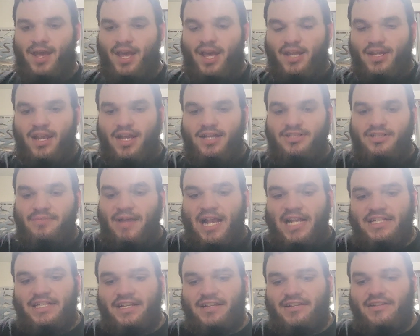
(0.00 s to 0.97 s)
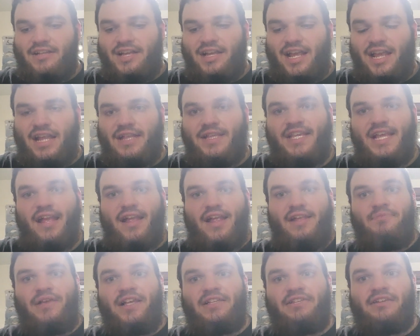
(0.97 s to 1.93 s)
Yeah, so basically,
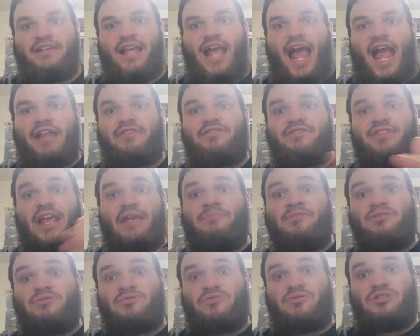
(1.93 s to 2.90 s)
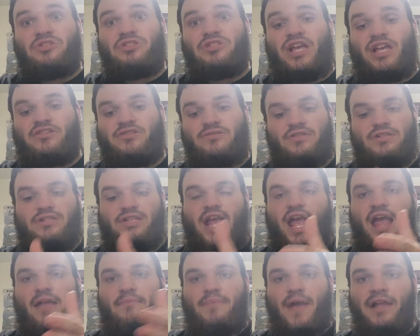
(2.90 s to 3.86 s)
it basically had Sammy Lawrence accessories, it
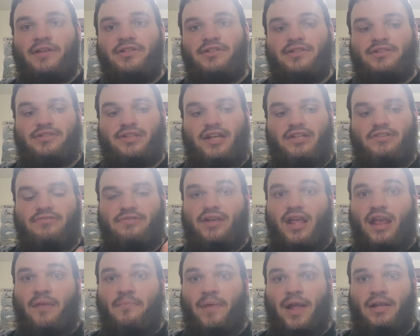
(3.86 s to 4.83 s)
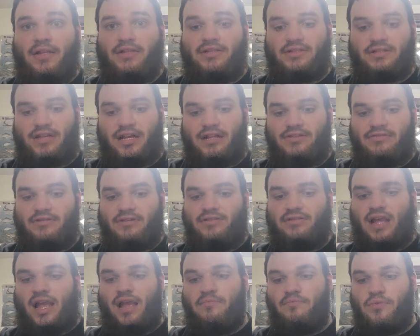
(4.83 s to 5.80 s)
had Benji's accessory, Ink Bendy's
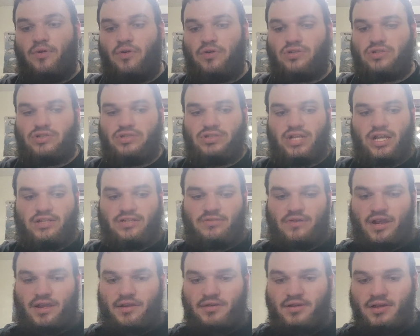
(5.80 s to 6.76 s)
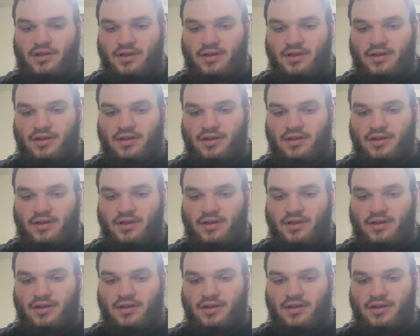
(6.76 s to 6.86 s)
accessories, and Boris' accessory.